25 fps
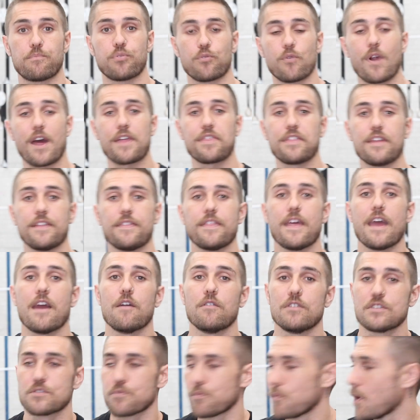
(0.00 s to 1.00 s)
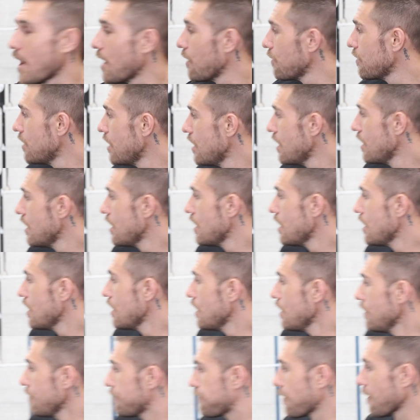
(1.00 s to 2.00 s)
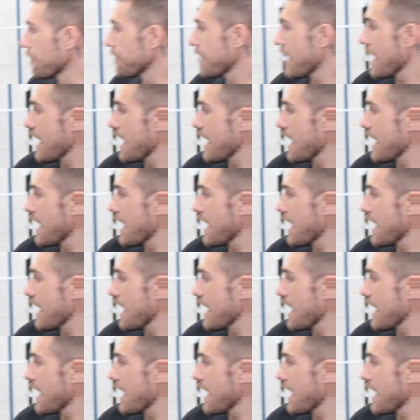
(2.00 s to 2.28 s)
a breath in there as well. From